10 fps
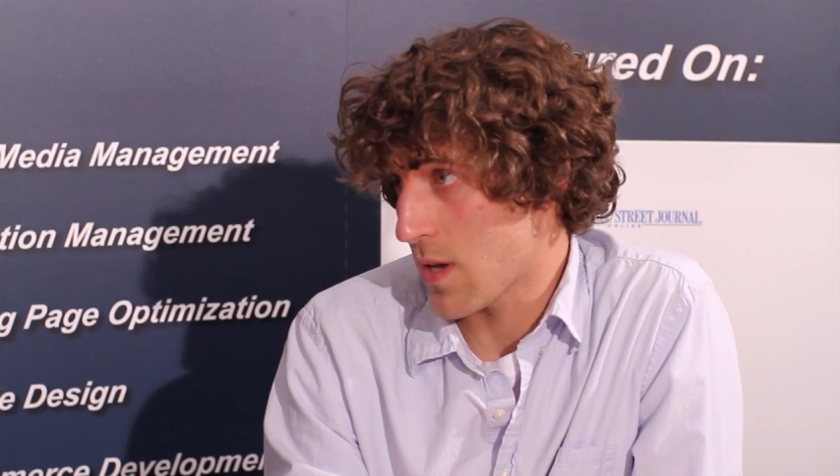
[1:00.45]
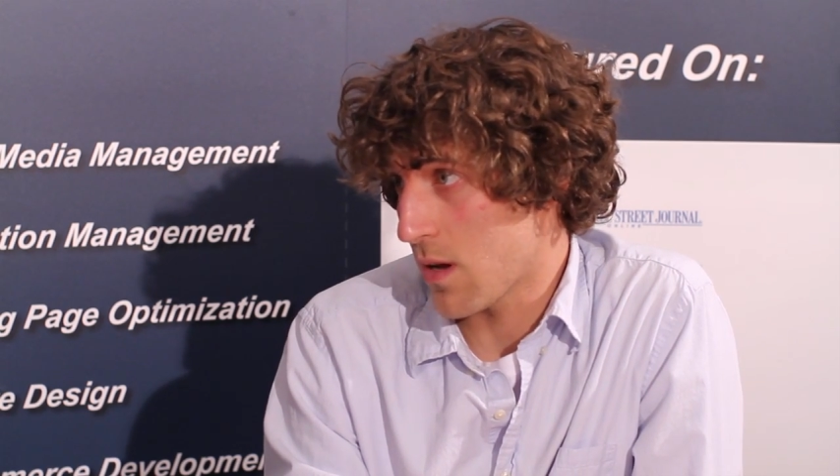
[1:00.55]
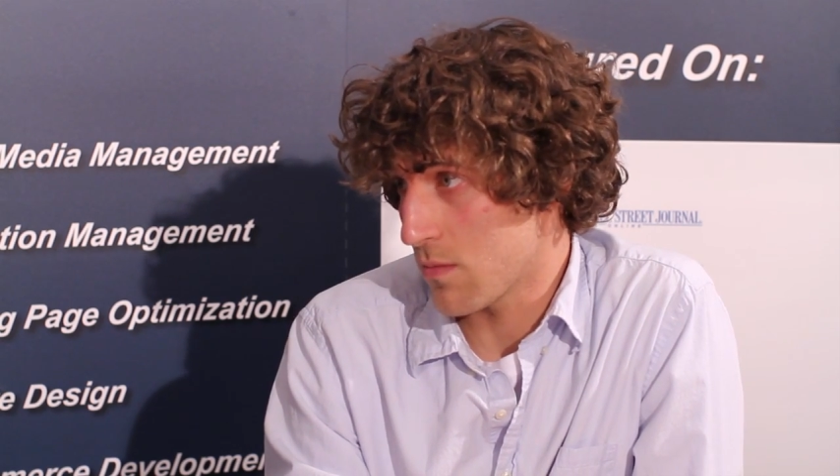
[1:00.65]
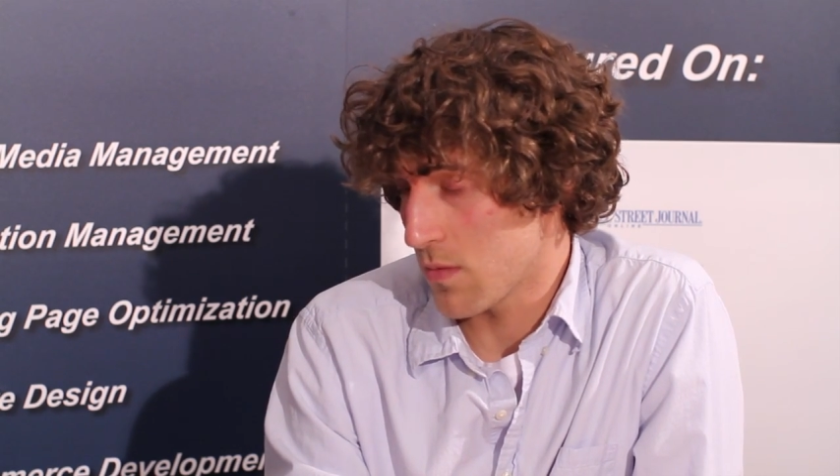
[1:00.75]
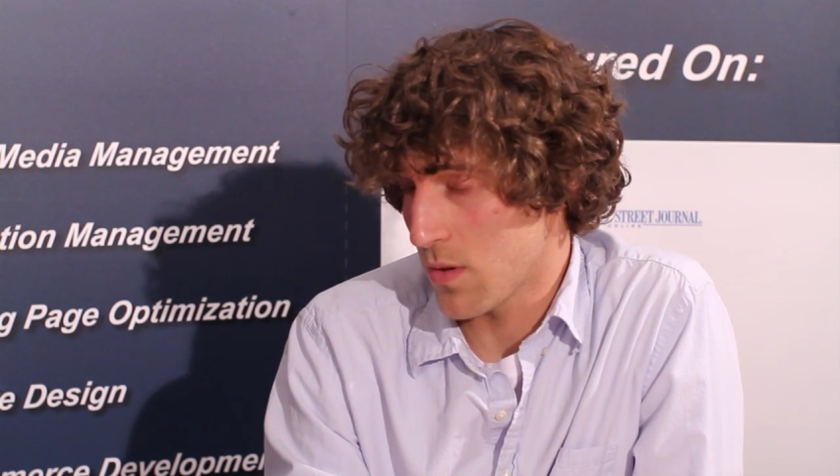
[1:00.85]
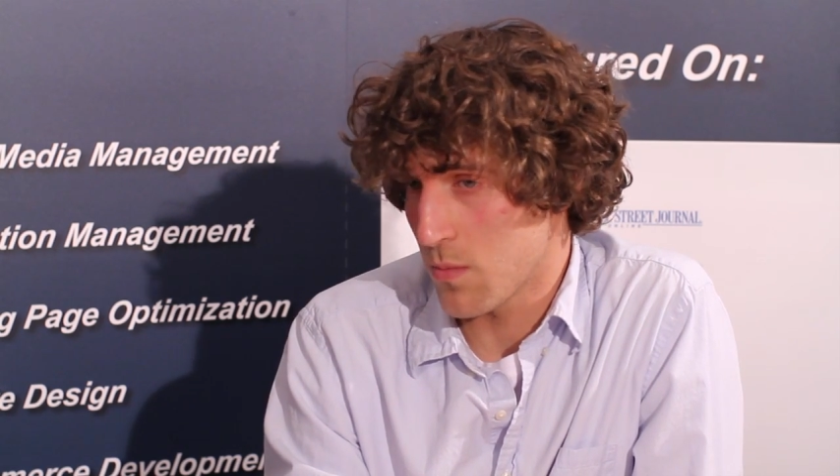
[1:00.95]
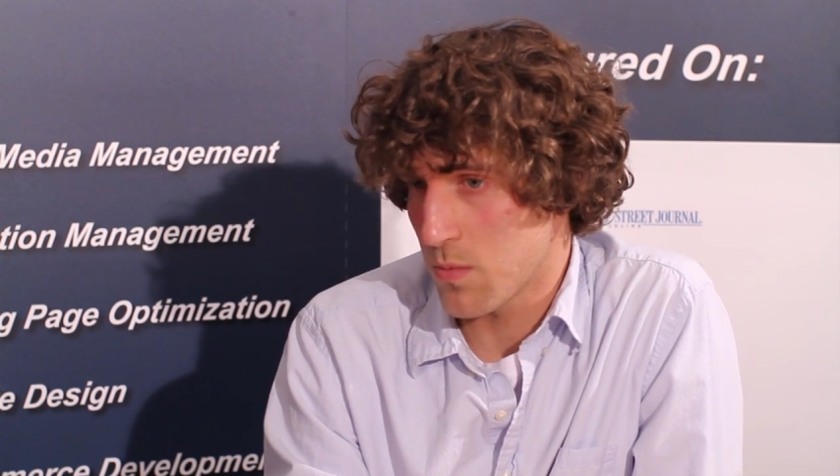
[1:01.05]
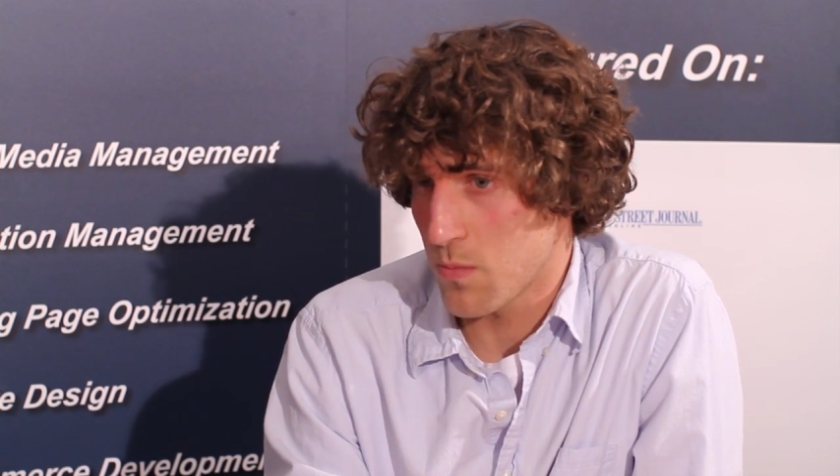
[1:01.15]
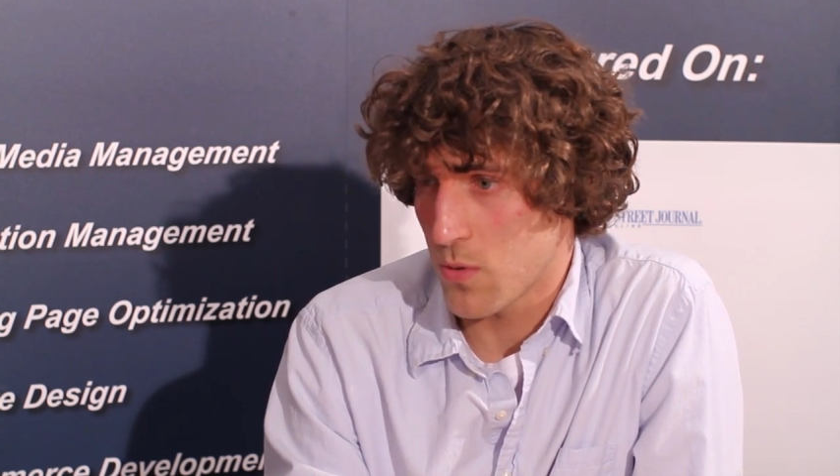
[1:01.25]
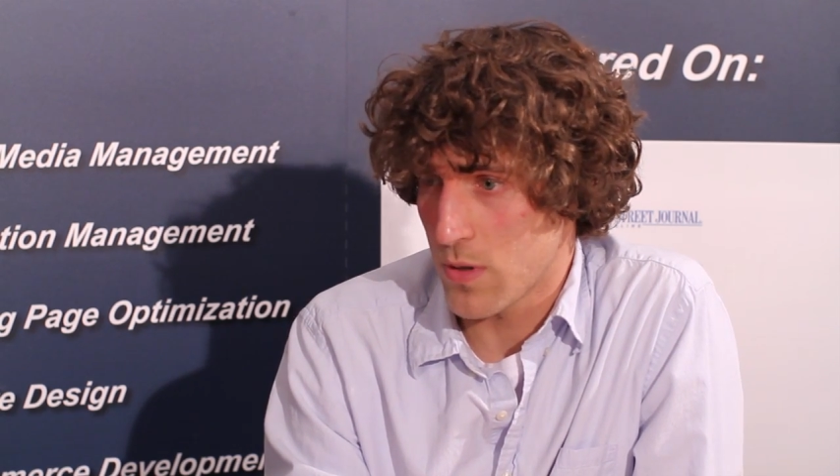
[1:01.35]
out,
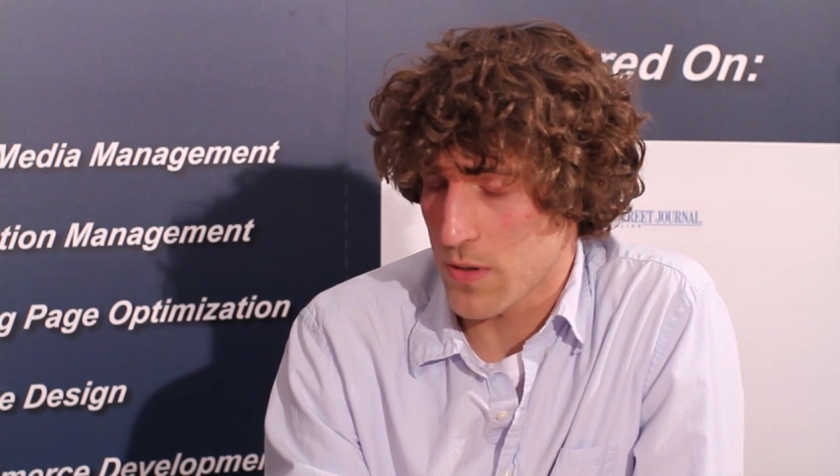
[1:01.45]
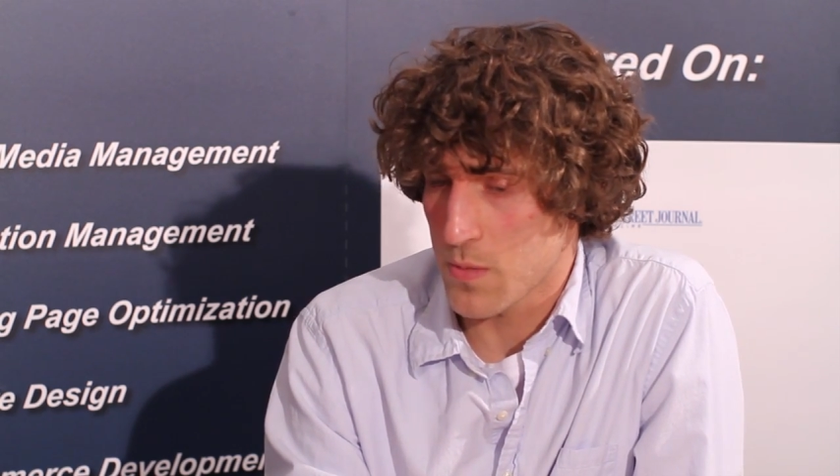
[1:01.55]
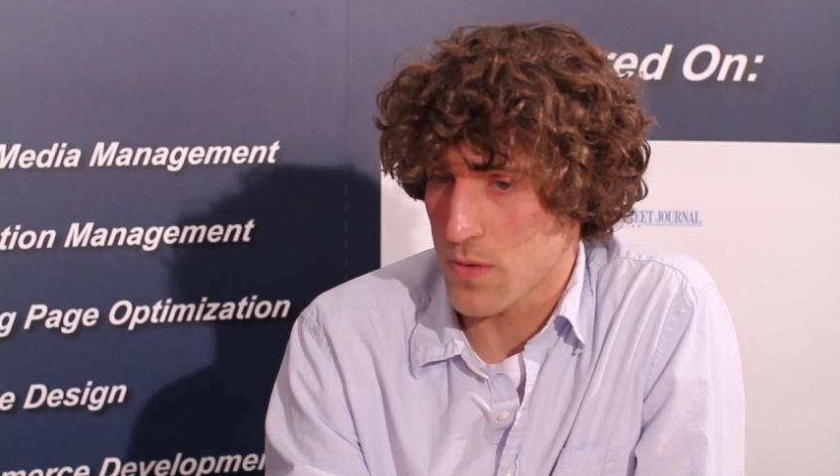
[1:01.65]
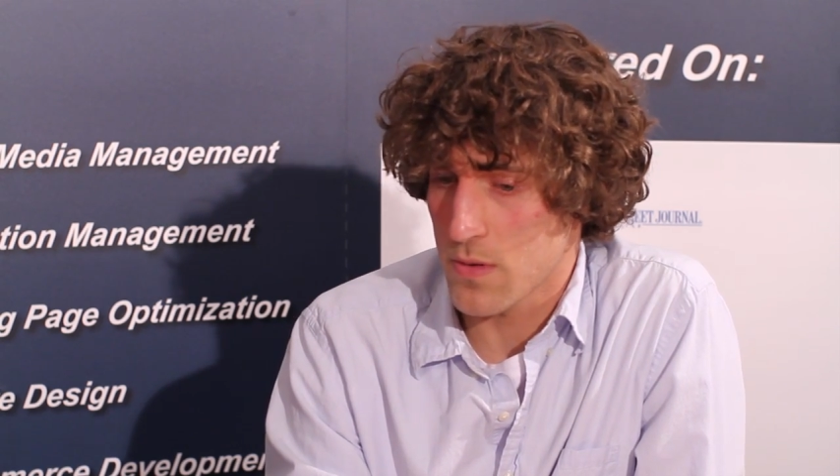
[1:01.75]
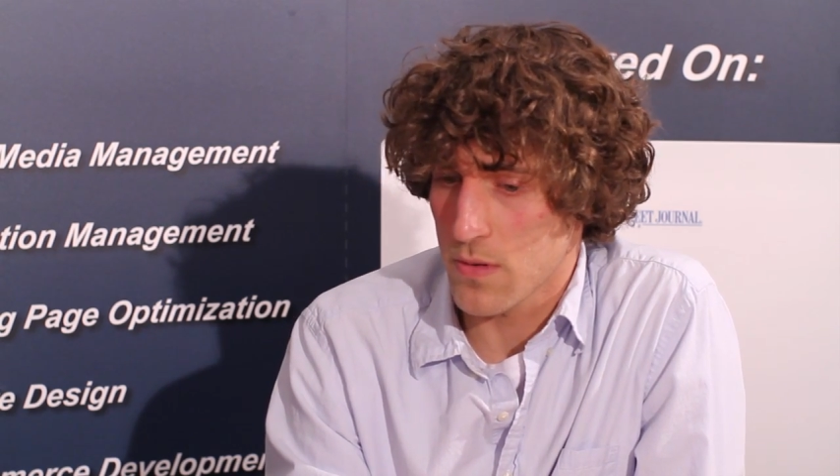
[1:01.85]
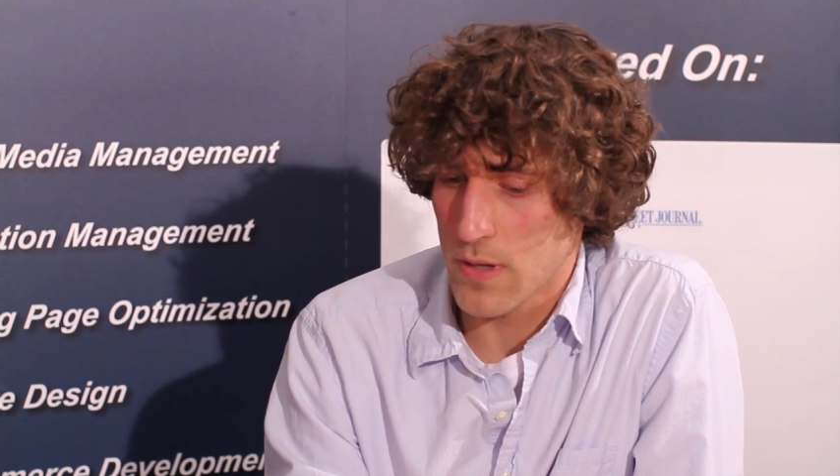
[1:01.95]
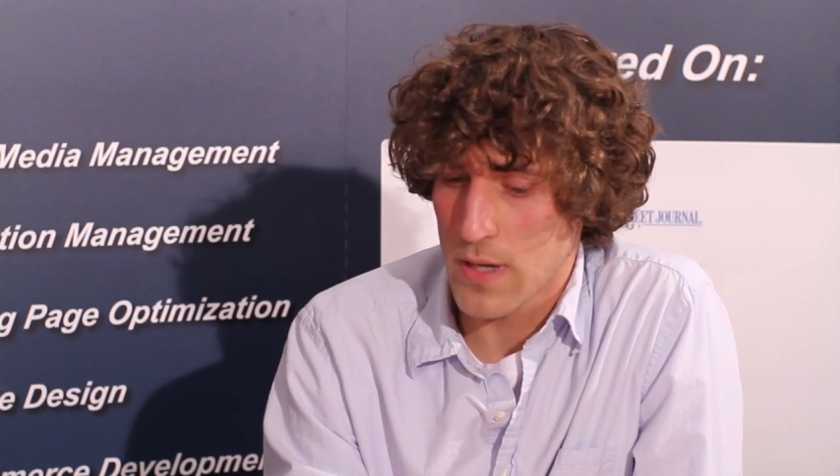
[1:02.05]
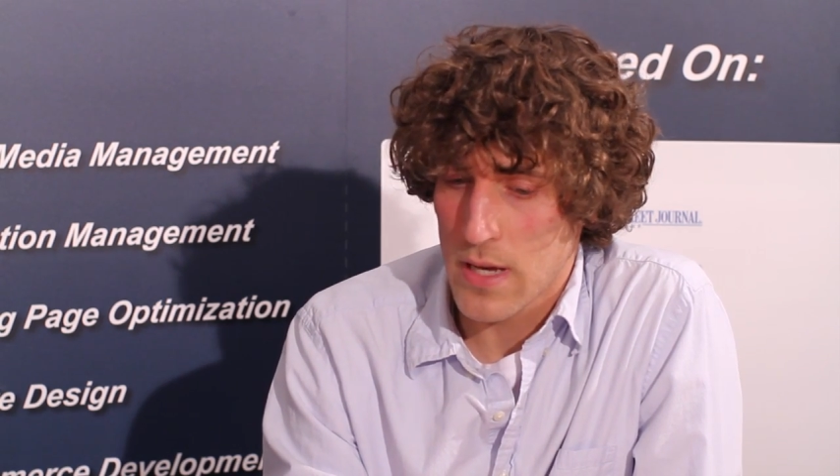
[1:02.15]
pretty explicitly.